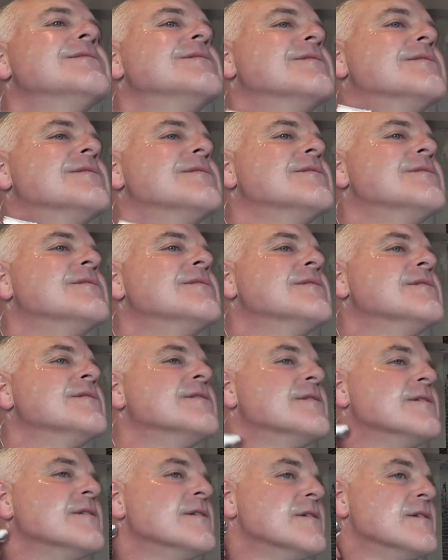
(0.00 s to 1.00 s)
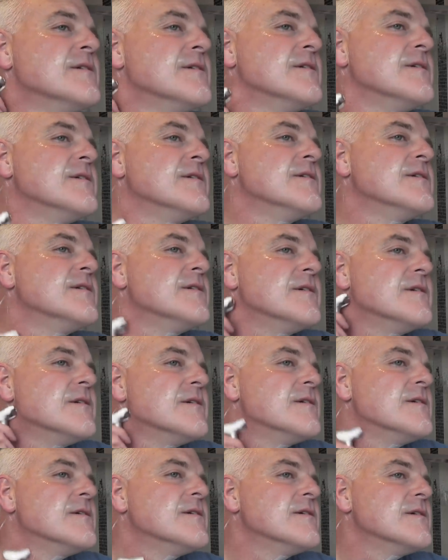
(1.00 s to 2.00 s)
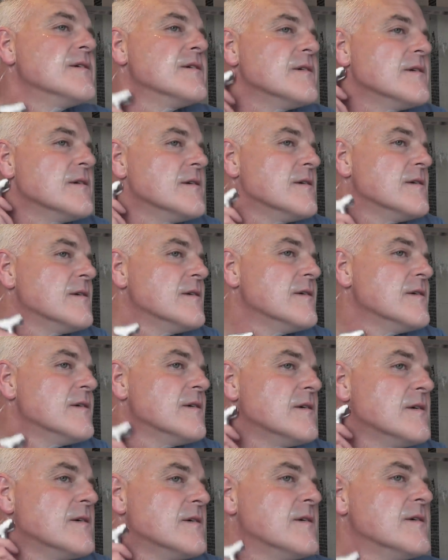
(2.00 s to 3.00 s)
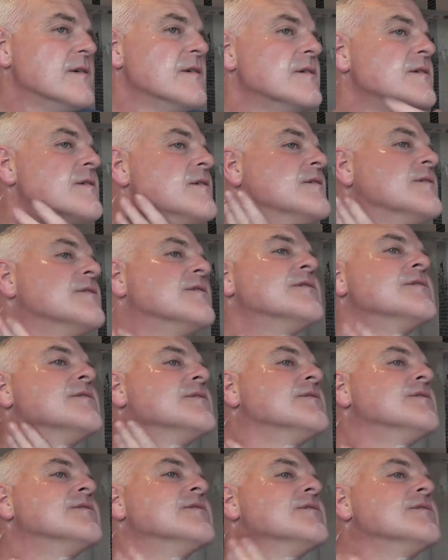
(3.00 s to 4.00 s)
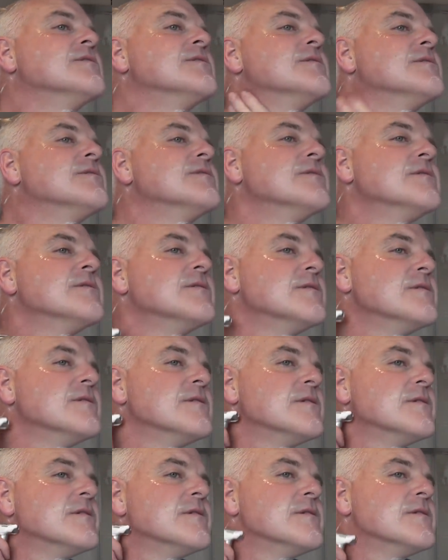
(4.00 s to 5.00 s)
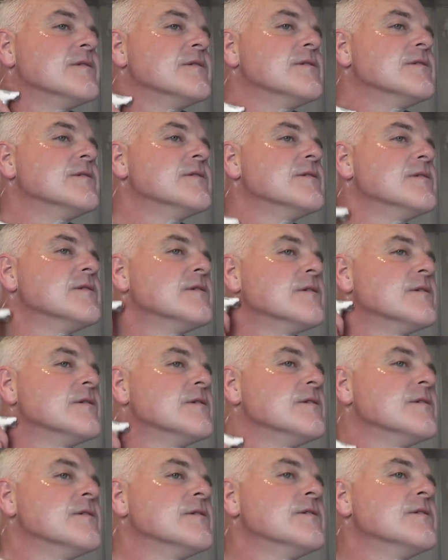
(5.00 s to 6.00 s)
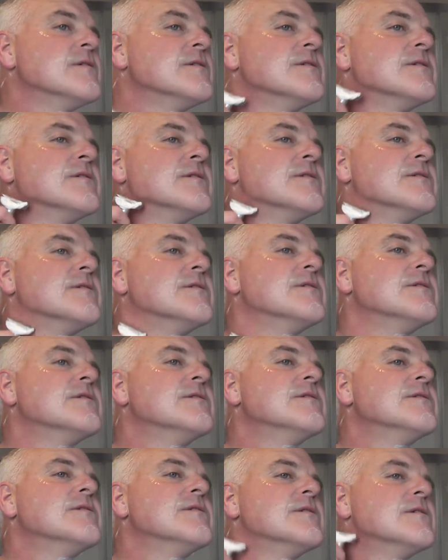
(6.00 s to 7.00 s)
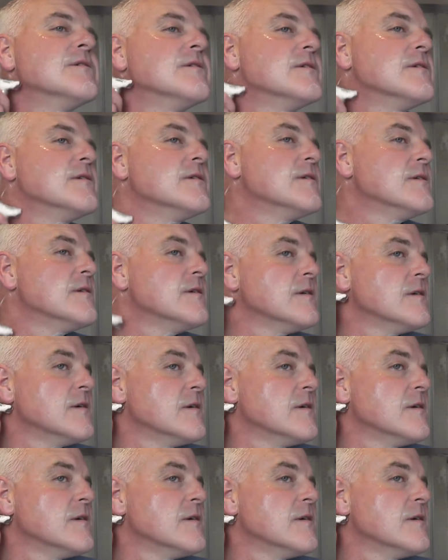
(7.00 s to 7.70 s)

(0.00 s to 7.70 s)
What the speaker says: (no one is talking)